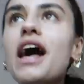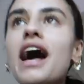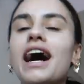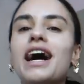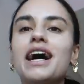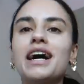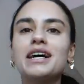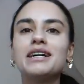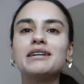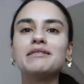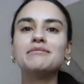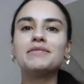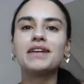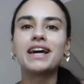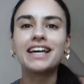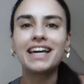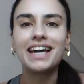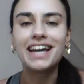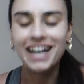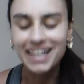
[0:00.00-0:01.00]

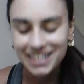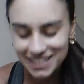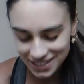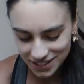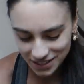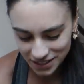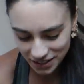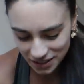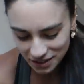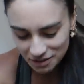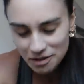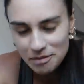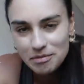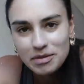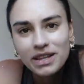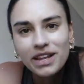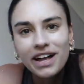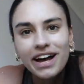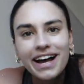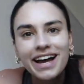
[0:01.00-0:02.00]
okay, I just got a
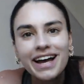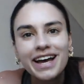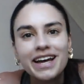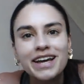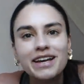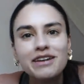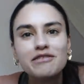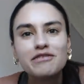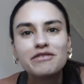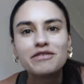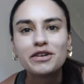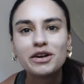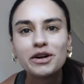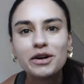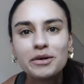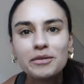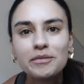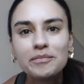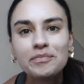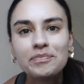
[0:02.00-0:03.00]
reply
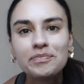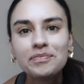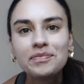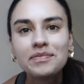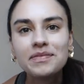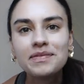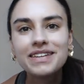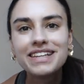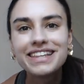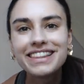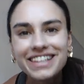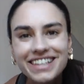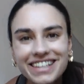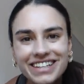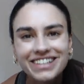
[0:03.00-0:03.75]
from the